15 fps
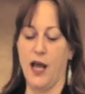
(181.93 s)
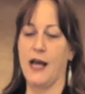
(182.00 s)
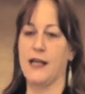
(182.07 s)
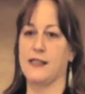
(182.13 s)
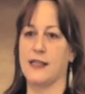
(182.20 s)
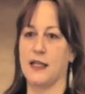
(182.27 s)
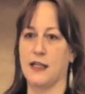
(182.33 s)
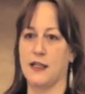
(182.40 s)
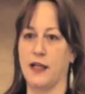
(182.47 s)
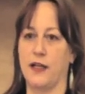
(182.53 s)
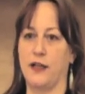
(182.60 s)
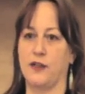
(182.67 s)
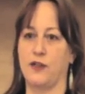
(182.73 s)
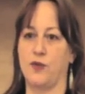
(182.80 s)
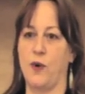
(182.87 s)
has
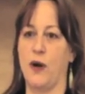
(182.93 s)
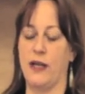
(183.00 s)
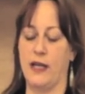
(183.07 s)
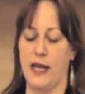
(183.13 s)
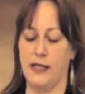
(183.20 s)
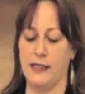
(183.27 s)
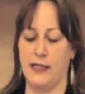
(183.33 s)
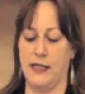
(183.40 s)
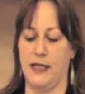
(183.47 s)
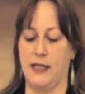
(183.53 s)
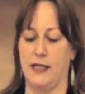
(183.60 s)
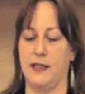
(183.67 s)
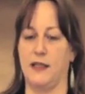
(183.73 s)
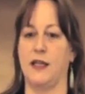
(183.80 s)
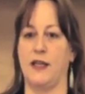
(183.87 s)
declared
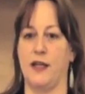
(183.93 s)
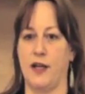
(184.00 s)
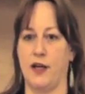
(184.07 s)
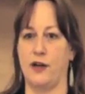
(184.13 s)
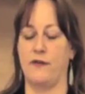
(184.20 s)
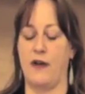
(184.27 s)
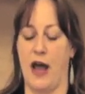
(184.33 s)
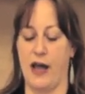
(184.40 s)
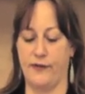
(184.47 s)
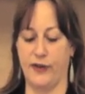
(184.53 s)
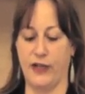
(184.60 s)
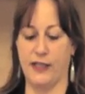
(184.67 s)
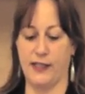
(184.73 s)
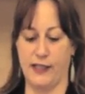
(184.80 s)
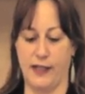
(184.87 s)
2018 the year of
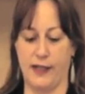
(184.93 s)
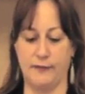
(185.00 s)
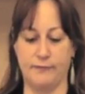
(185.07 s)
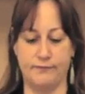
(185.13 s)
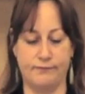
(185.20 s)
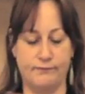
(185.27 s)
advocacy.